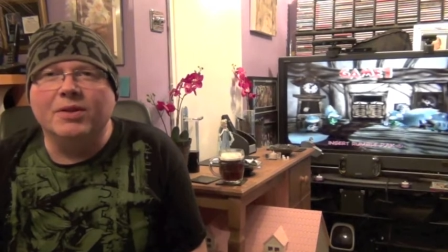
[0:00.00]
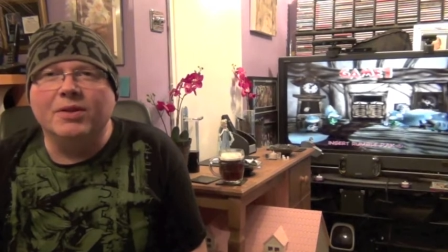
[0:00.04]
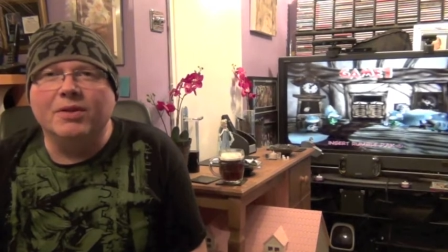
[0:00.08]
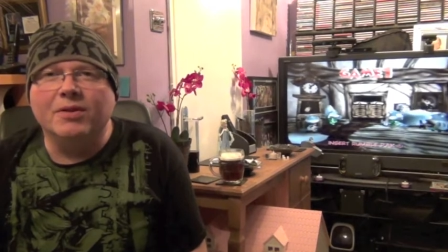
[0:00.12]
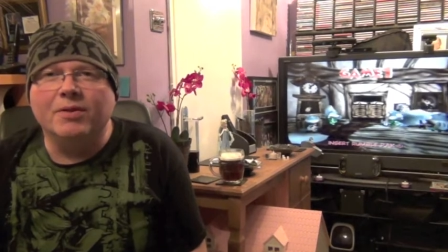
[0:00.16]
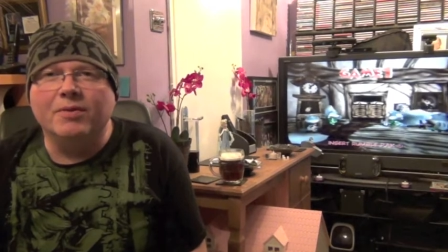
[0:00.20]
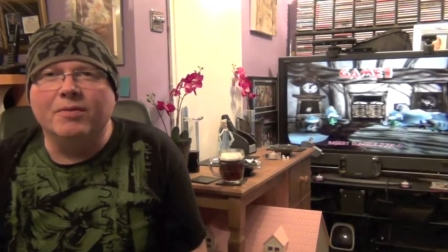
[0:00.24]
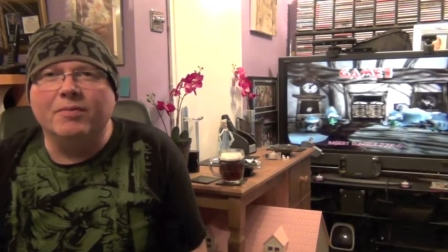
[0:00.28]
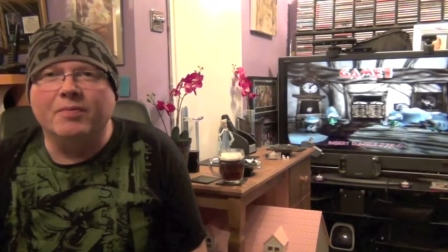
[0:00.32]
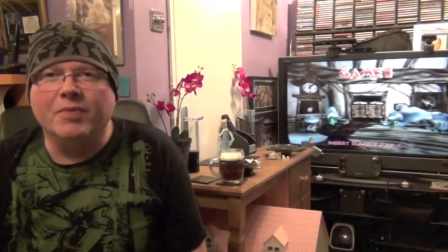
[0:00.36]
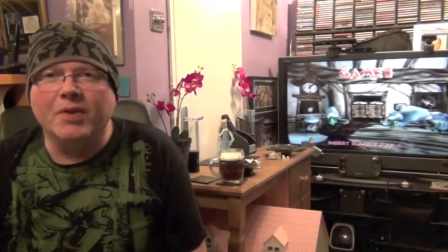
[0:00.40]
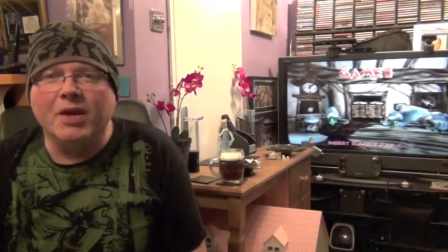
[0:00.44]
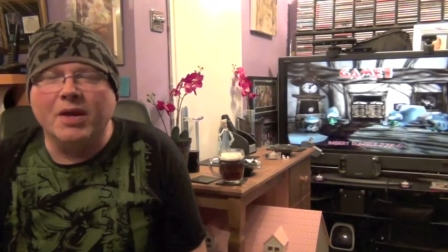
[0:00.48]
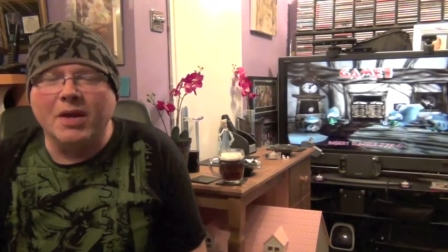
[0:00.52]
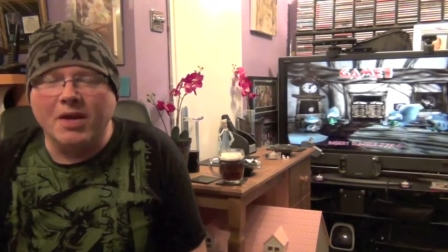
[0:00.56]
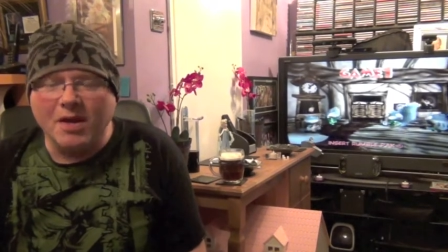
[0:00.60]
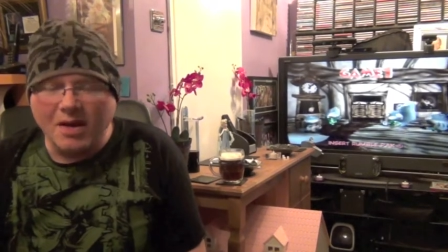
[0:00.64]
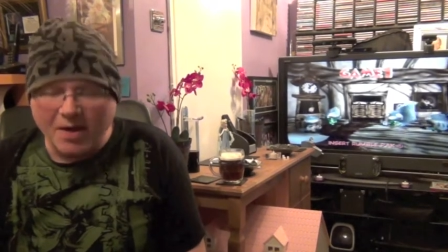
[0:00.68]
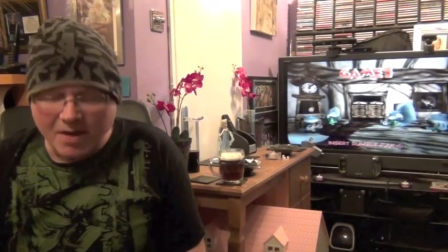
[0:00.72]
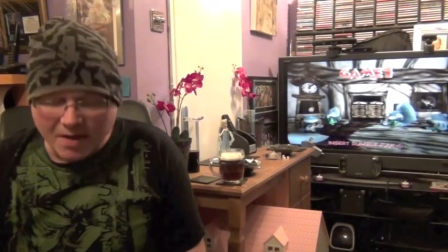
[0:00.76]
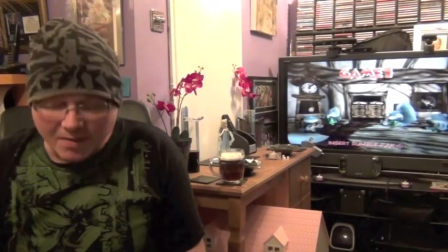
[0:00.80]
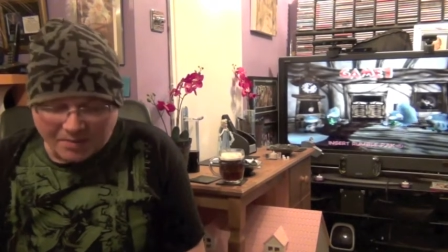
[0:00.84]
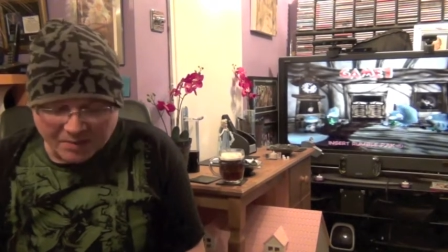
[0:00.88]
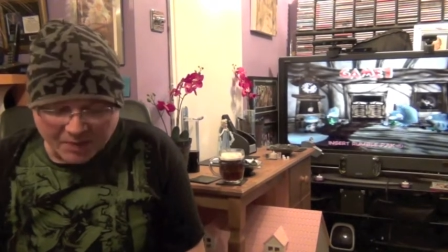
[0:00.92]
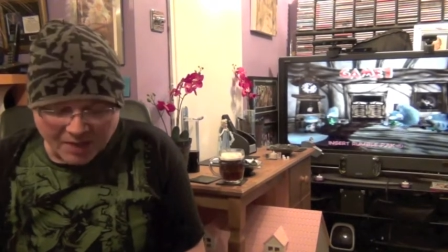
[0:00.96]
you.
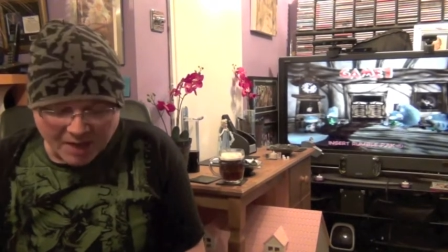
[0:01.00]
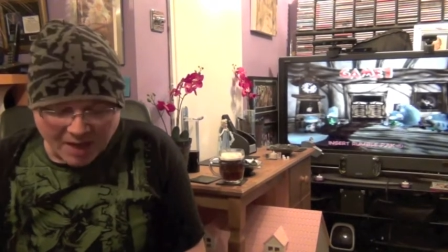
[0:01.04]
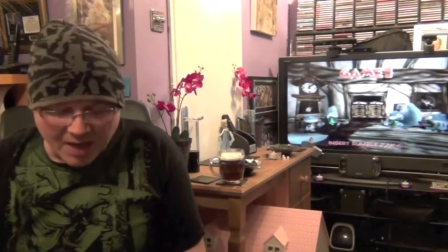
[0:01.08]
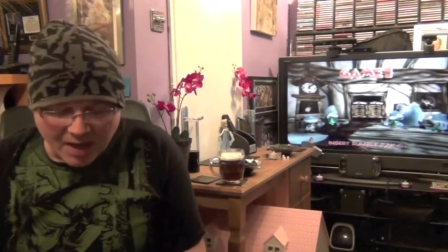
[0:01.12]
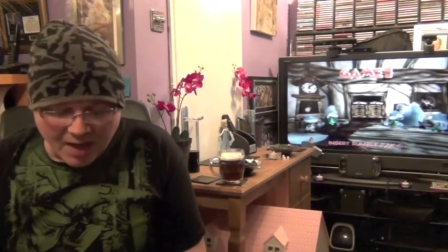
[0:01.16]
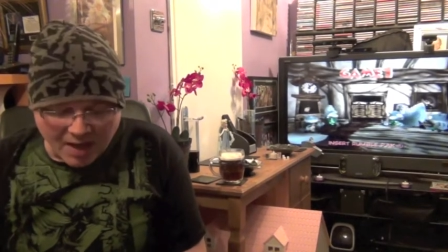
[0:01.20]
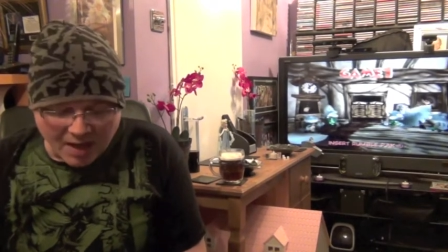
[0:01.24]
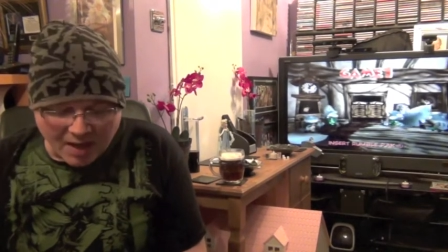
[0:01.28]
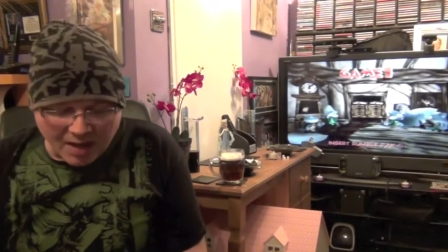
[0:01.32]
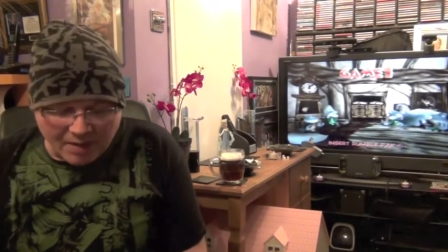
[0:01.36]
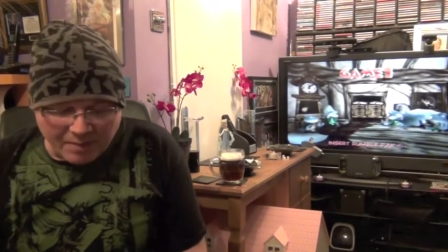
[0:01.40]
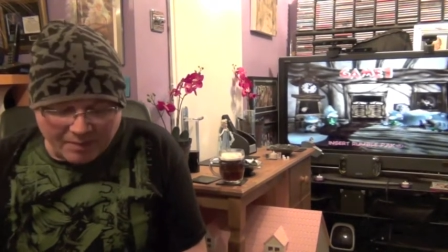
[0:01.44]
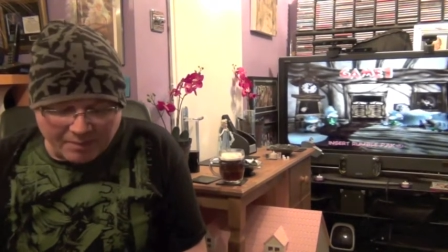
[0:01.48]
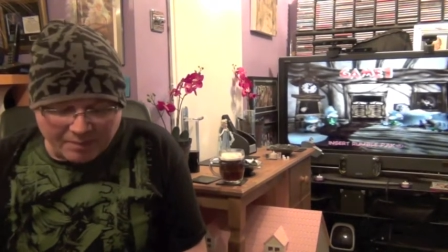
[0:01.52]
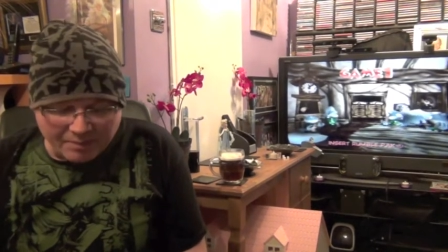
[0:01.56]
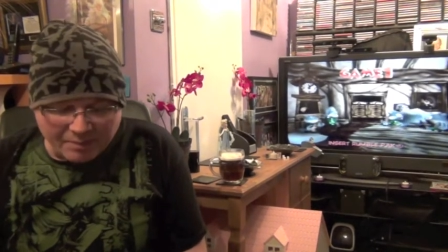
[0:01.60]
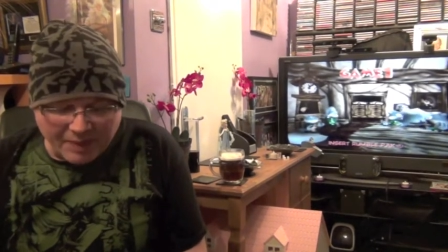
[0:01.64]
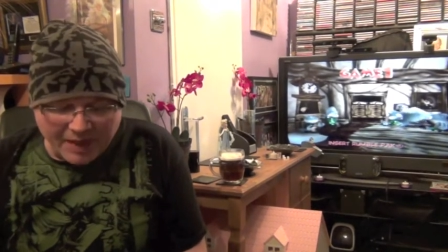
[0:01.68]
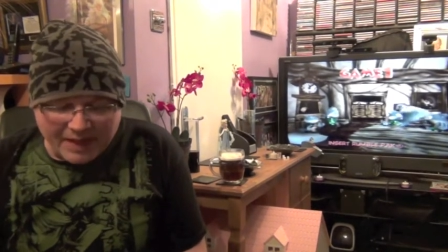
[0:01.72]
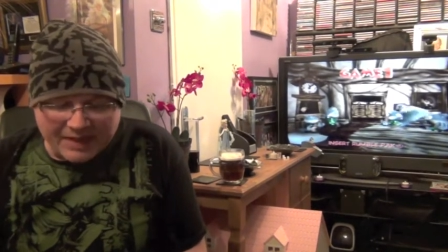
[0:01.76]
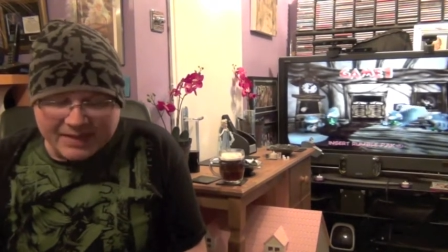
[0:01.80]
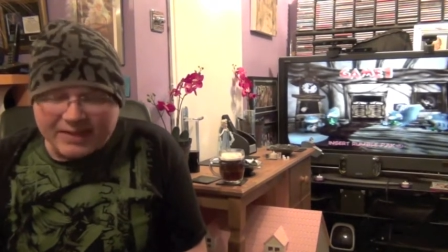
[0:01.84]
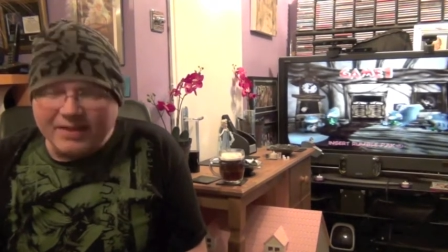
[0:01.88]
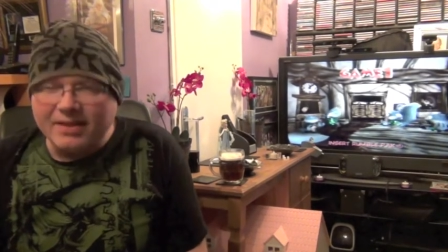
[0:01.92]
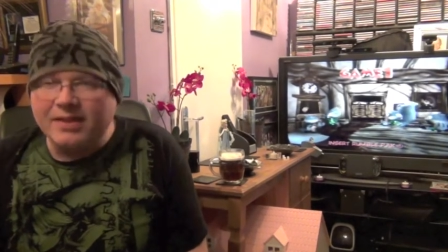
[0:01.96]

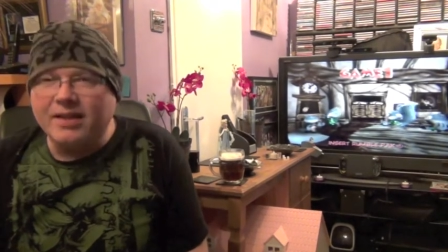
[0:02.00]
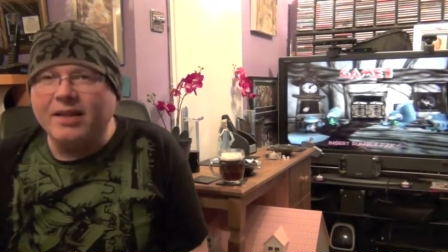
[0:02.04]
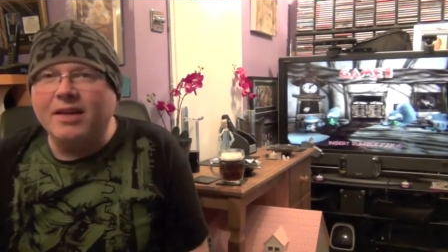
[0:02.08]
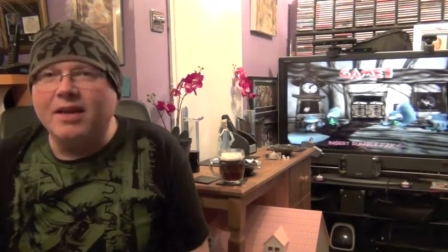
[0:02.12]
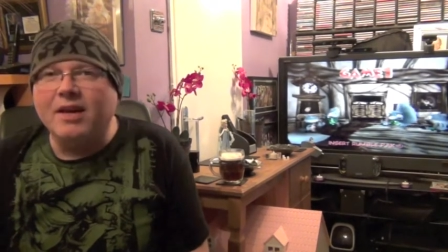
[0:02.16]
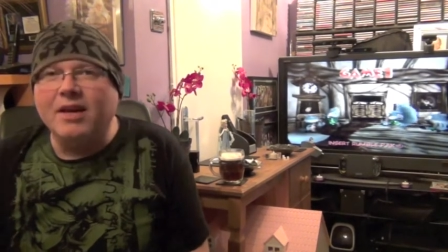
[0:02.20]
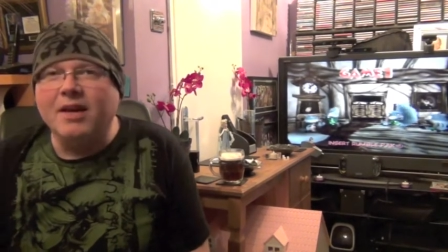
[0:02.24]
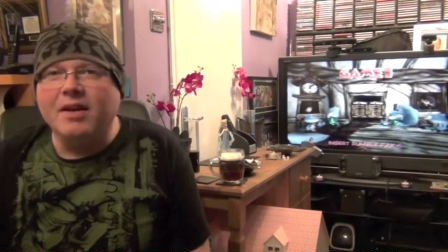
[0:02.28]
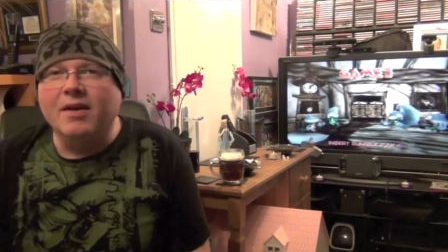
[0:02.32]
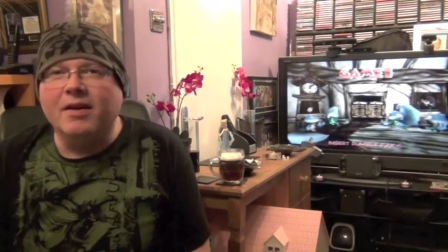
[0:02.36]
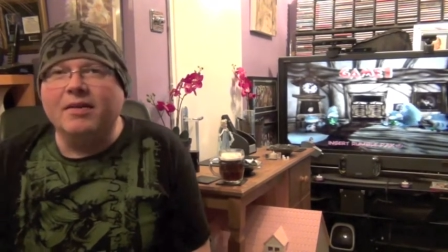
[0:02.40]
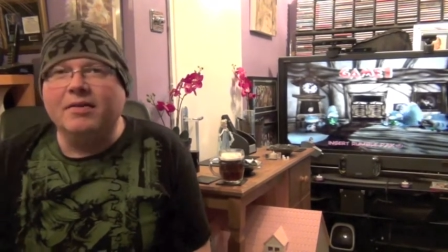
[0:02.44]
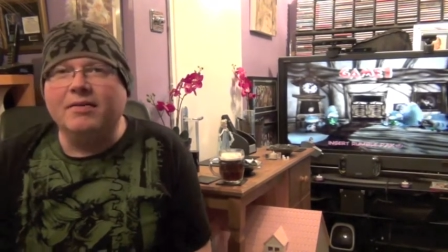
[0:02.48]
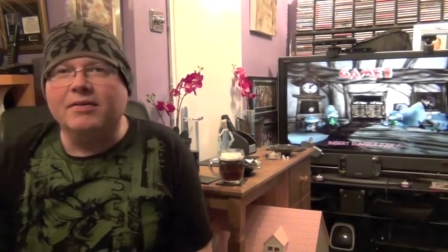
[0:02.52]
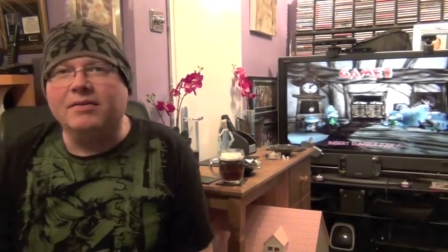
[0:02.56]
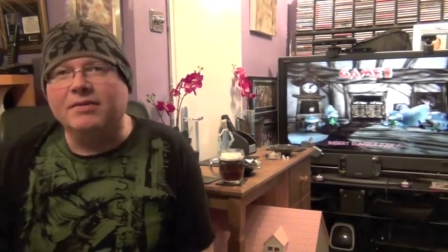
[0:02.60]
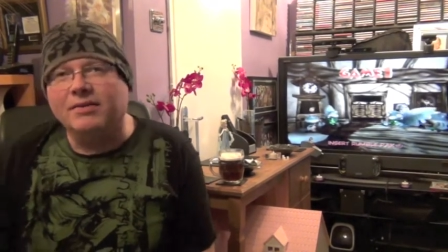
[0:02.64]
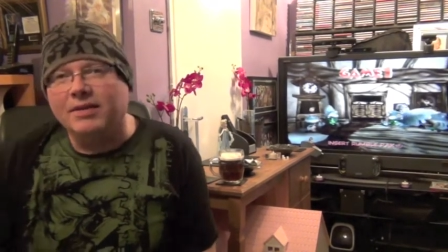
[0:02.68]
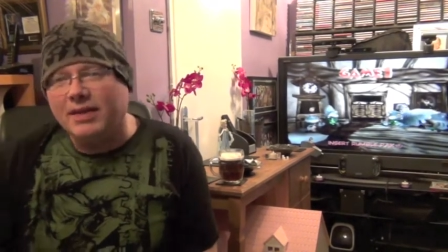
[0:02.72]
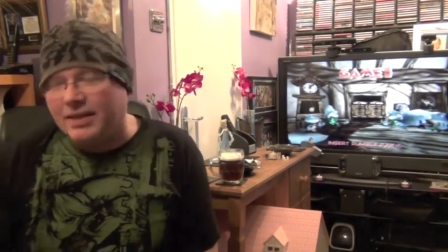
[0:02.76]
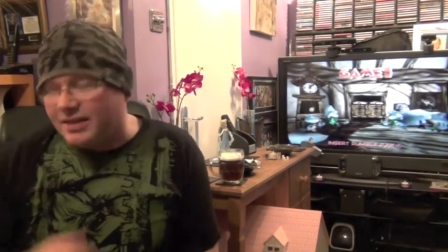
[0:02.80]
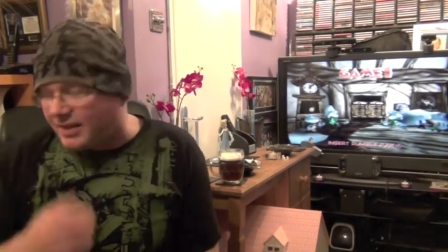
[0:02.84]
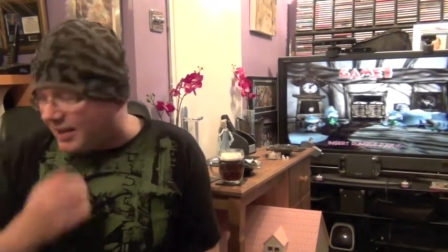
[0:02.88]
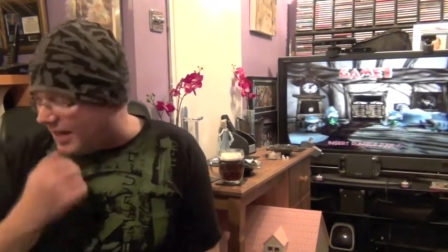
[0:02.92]
Basically, these